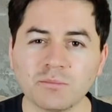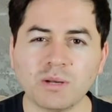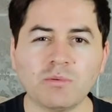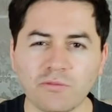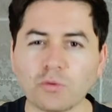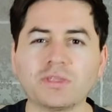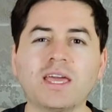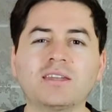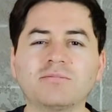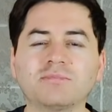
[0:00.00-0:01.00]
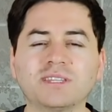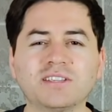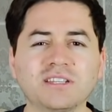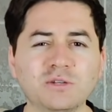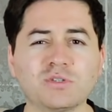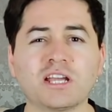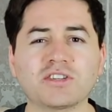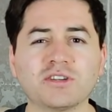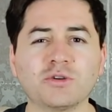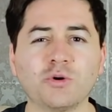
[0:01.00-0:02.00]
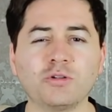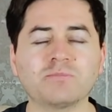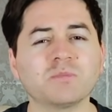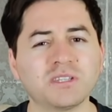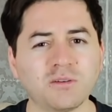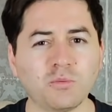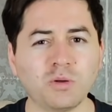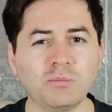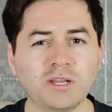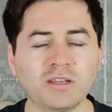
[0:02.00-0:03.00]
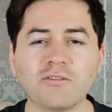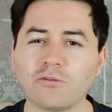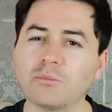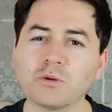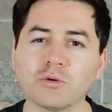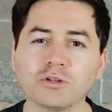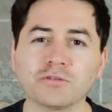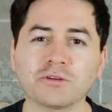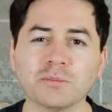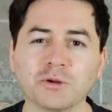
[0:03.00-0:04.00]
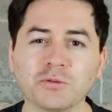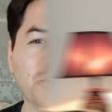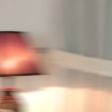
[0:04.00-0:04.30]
But before that, there's a new section called 1 minute from the world of crypto.